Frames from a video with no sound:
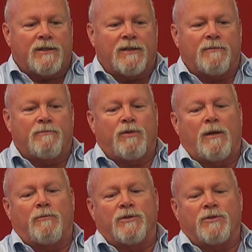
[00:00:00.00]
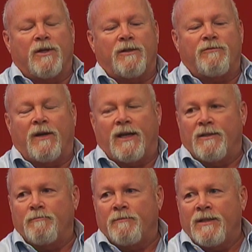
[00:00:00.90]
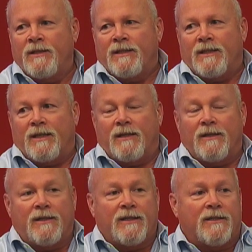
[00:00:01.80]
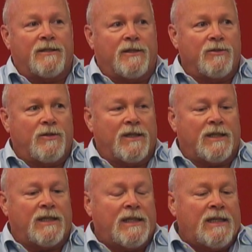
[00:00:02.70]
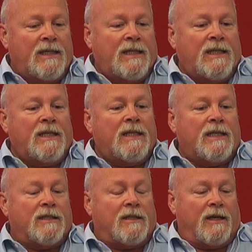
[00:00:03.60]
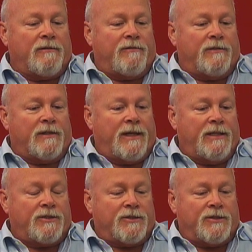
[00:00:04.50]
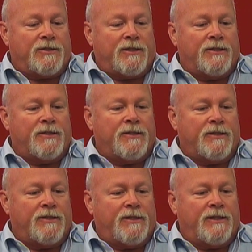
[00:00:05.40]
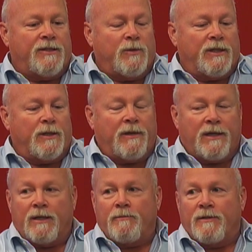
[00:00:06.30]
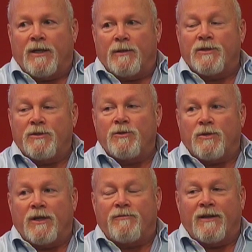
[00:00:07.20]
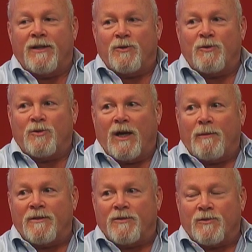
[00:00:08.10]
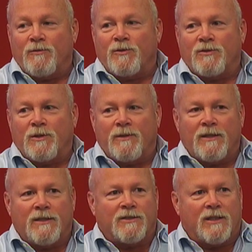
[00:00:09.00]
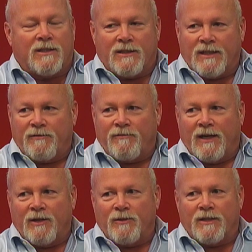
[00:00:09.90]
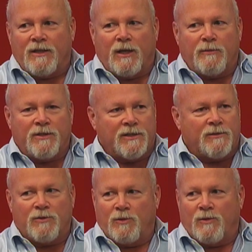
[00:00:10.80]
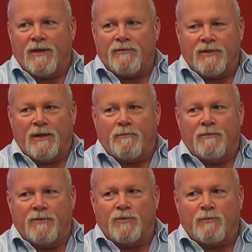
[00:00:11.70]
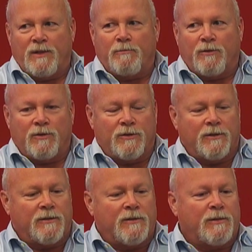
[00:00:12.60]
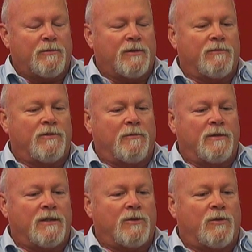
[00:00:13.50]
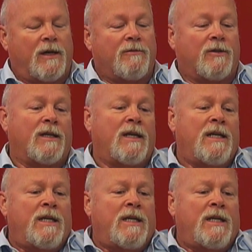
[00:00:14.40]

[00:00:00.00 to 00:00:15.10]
The problem is trying to find them. And I can tell you that in a lot of cases, when they're picking up the garbage, they do try to find out who dropped it. So if there's something that's an identifier in the garbage, they will go after those people, or the people that have dumped it, and go after it.